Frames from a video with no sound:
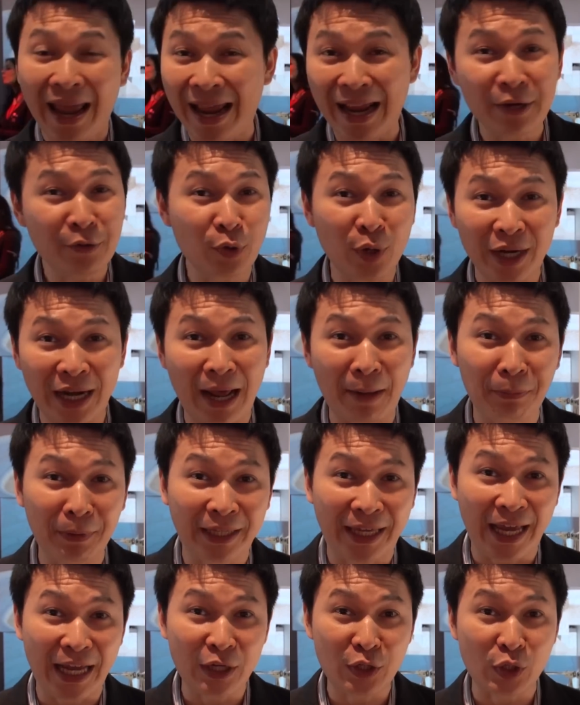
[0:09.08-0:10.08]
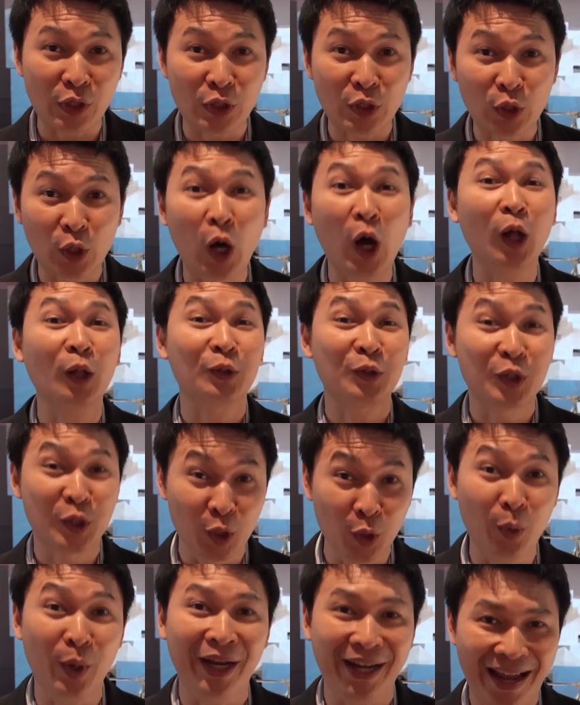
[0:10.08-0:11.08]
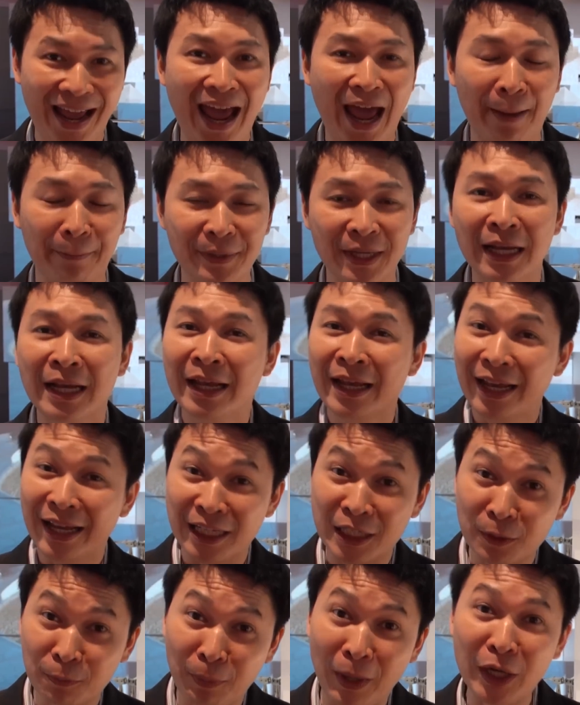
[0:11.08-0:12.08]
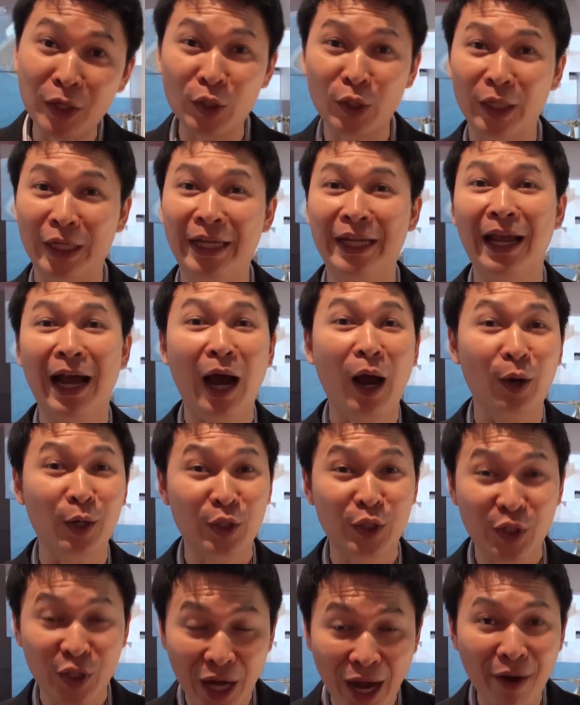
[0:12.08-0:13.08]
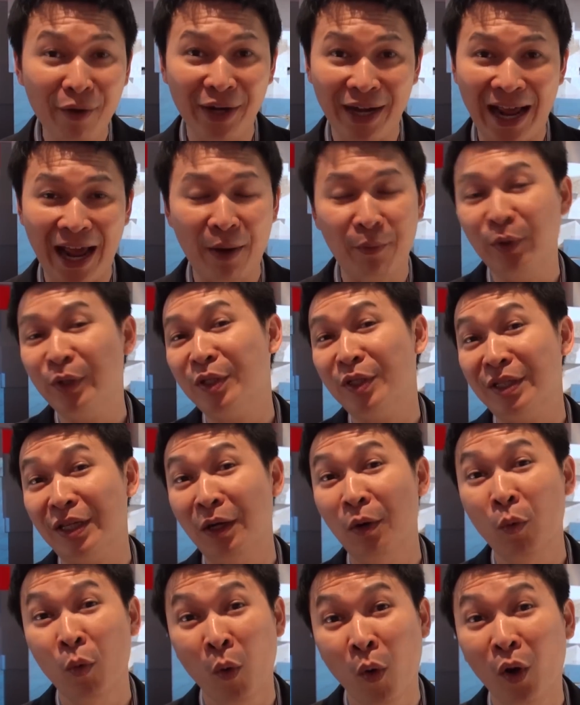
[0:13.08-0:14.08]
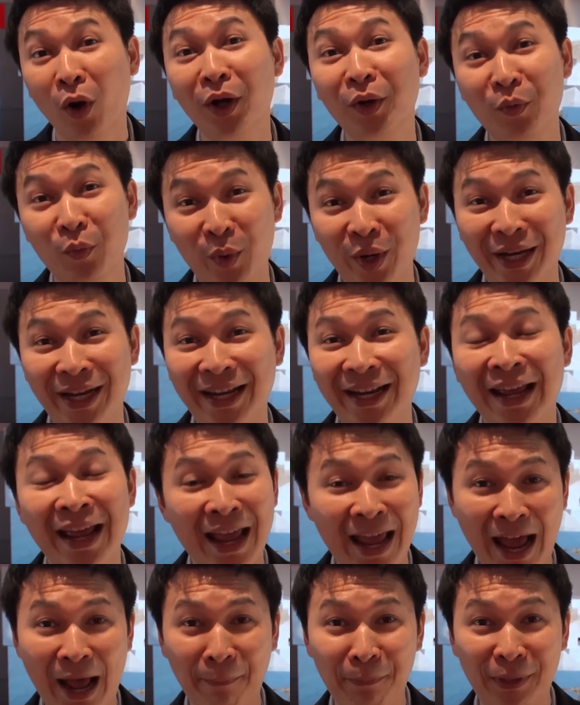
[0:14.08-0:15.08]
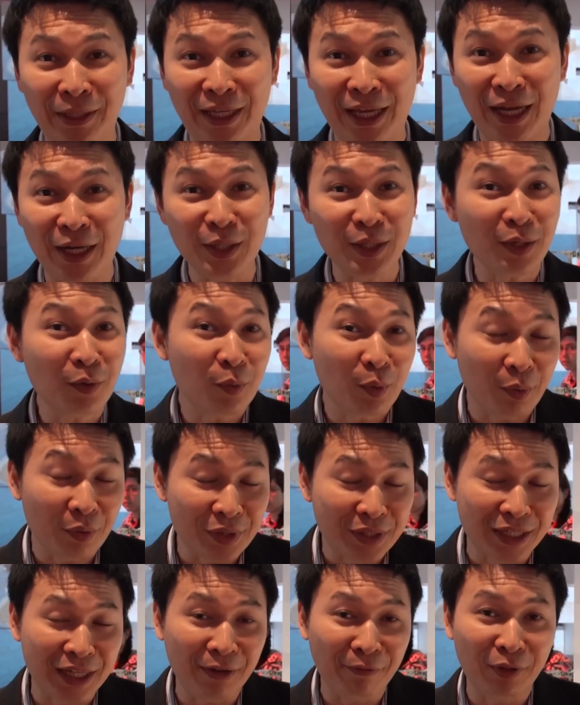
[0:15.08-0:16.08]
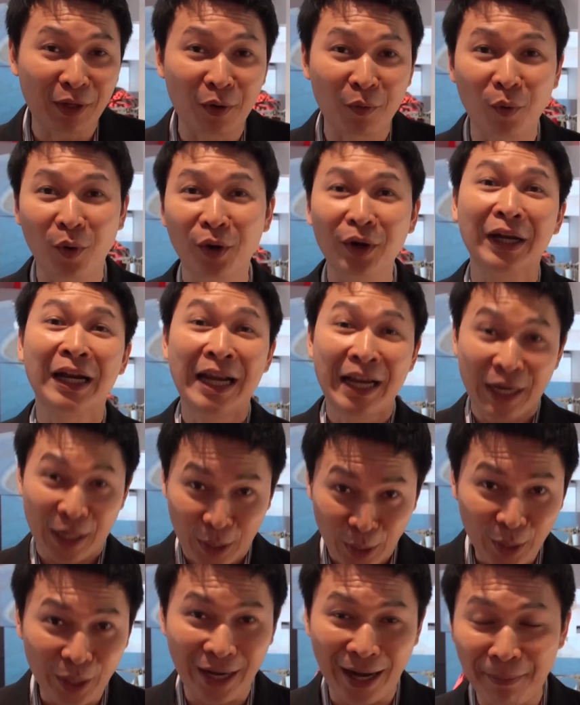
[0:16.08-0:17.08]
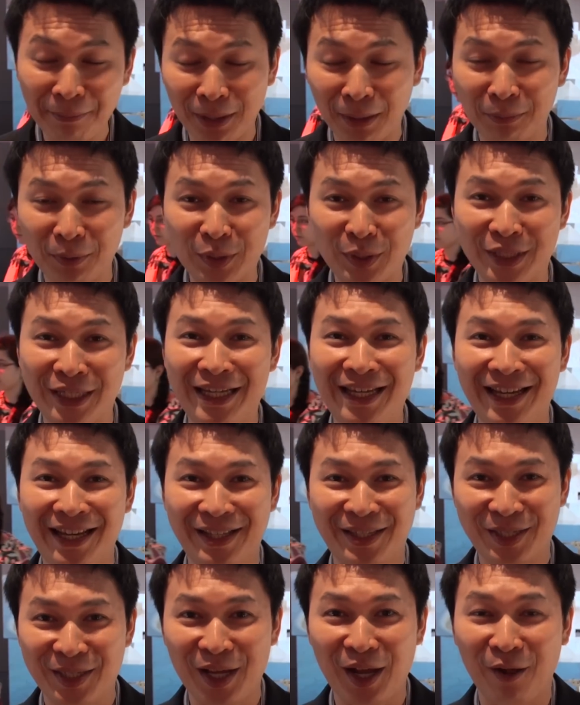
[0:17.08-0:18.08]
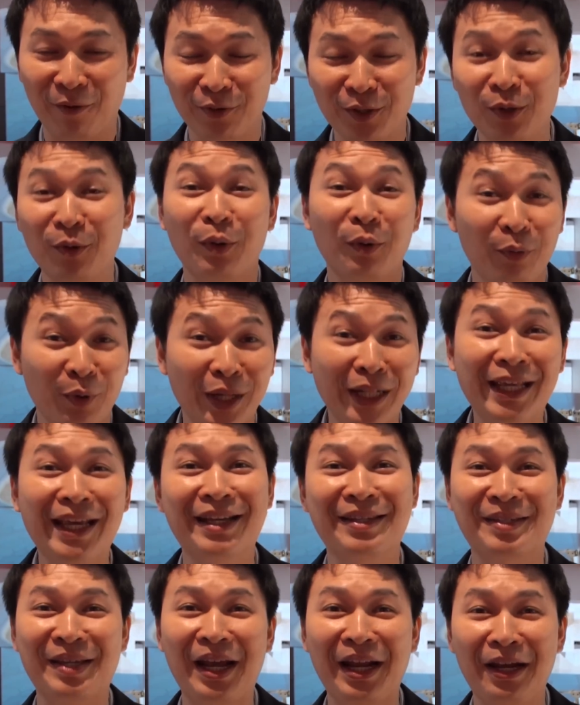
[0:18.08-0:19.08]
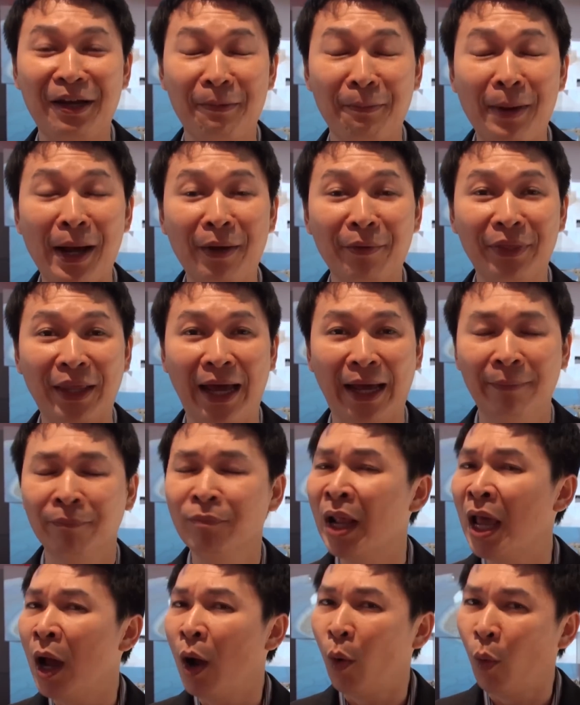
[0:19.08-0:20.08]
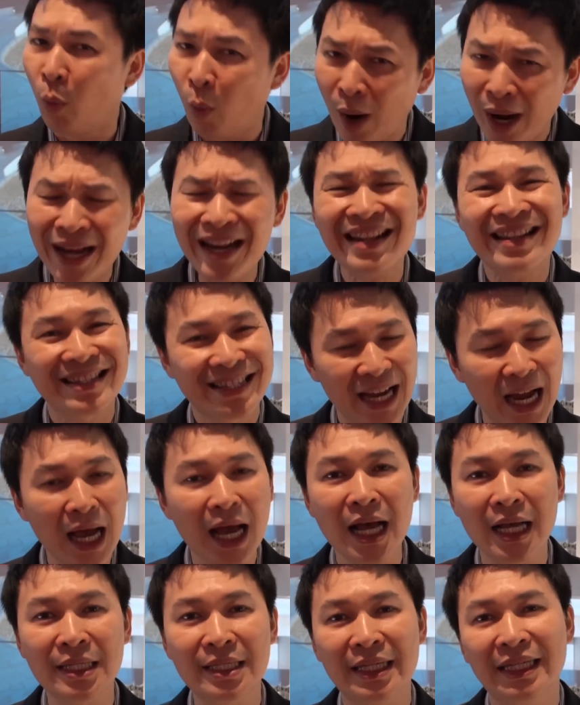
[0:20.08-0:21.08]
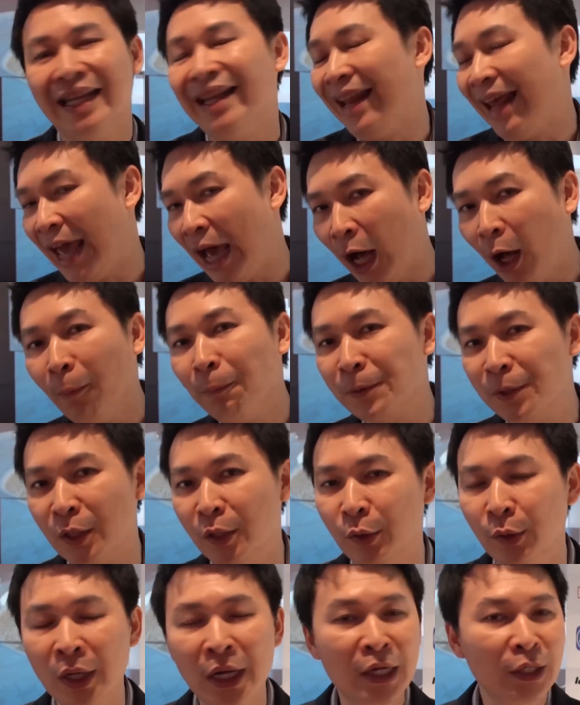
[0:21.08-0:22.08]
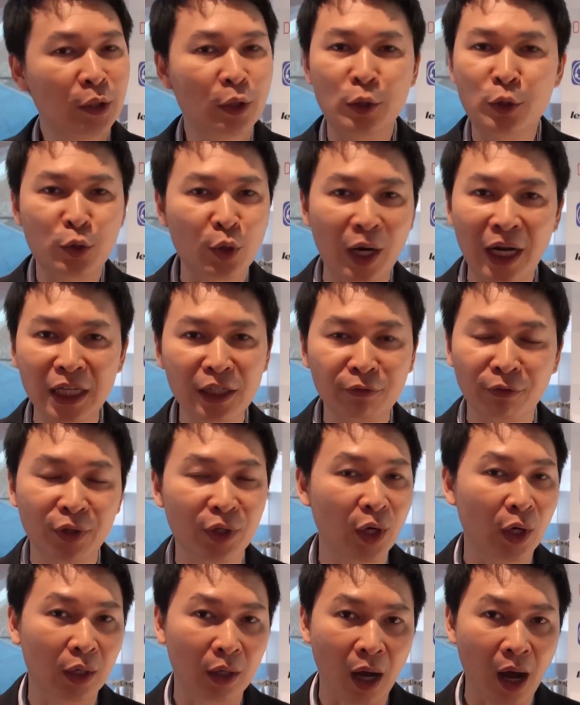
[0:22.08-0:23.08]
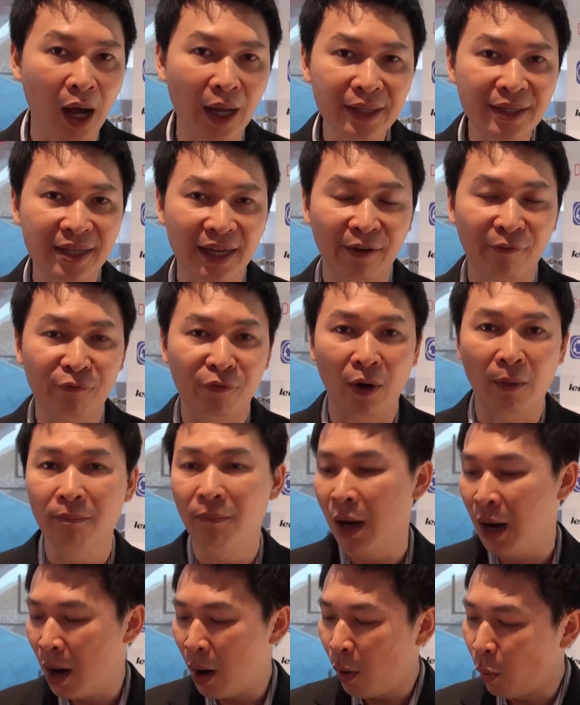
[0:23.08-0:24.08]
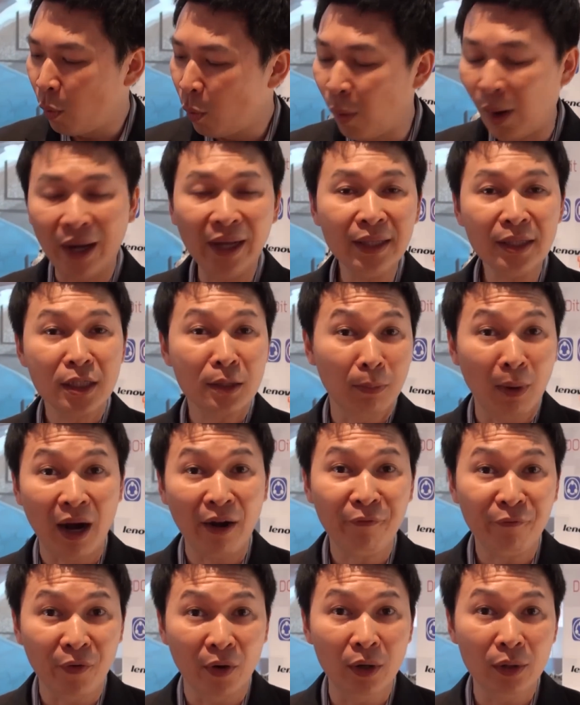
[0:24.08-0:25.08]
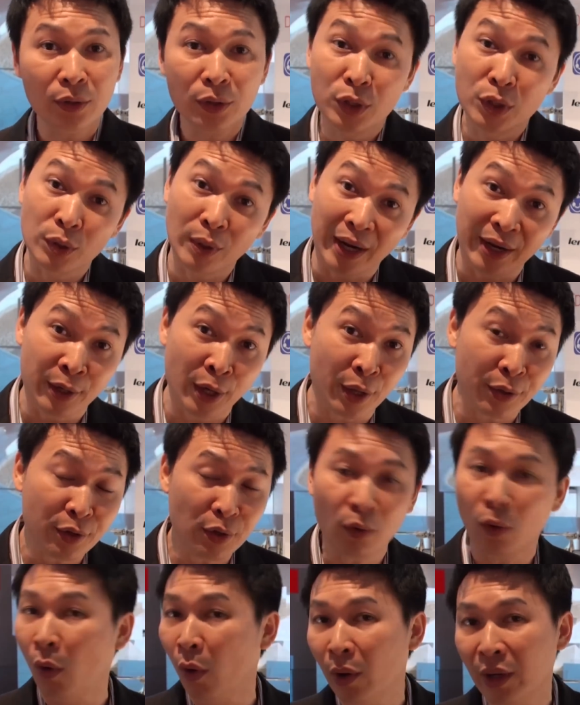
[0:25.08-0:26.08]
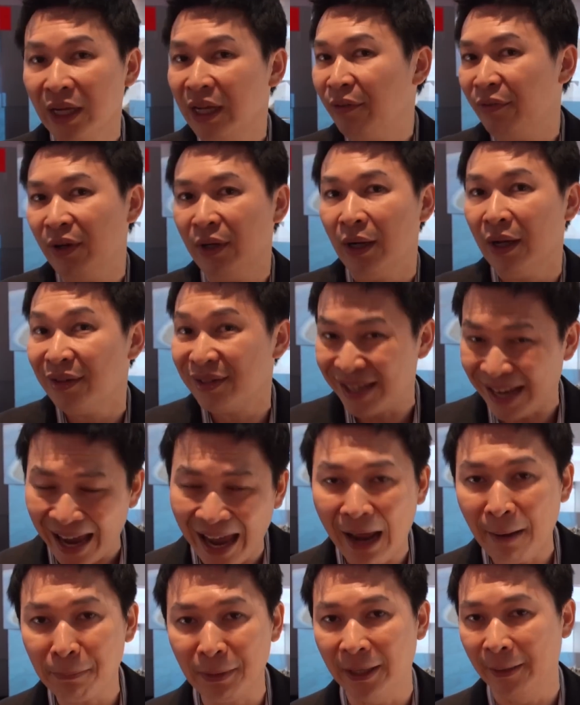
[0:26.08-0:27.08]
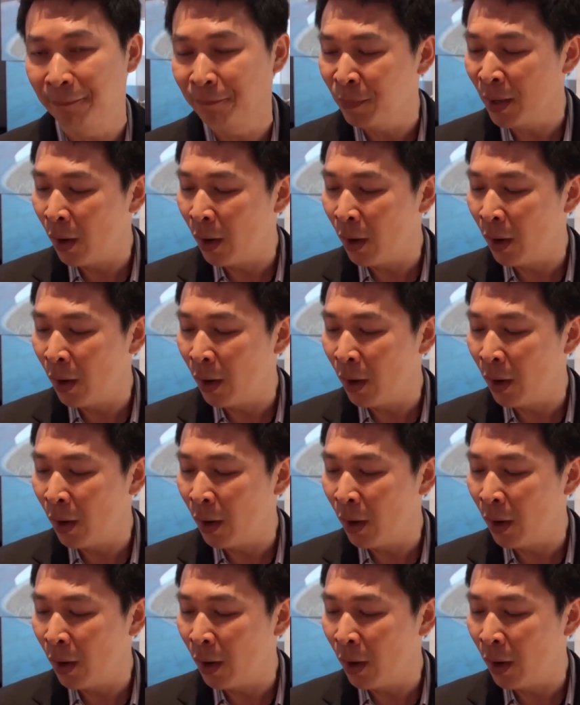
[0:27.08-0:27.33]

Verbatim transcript: Android applications called DOit Apps especially our SHAREit app, which is an award-winning application. We received the award here at MWC itself, so we're really excited about that. What it does is it helps you to transfer your content from one smartphone to another or even a tablet.